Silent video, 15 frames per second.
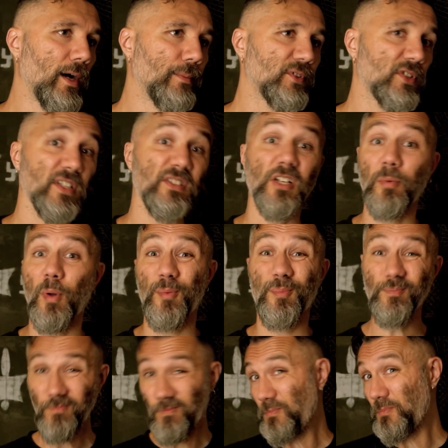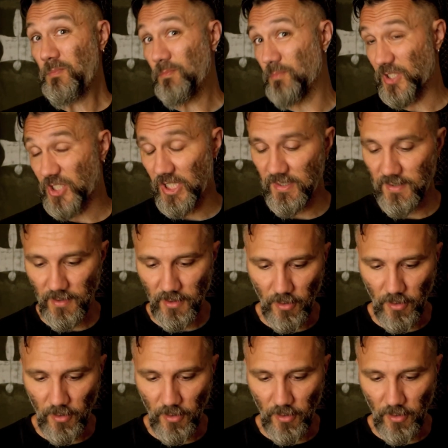So let's talk about machines a little